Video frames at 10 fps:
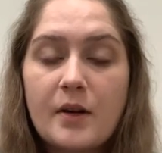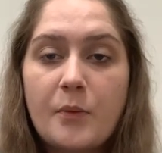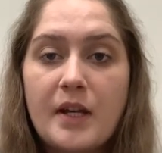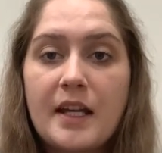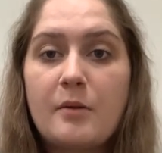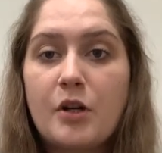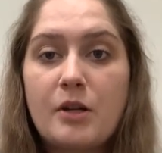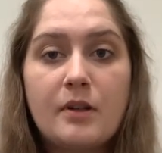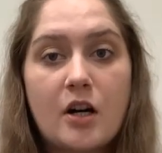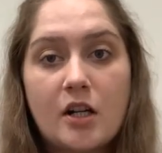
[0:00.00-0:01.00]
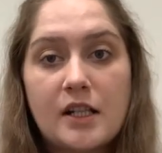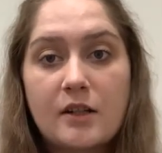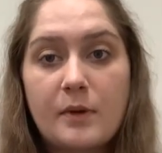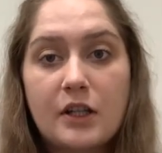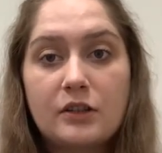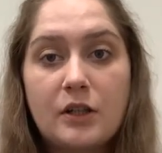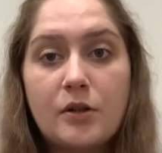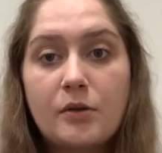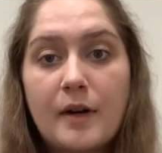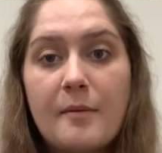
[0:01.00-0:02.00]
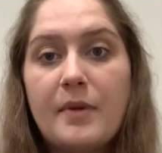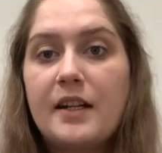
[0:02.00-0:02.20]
We can put you in contact with your local rep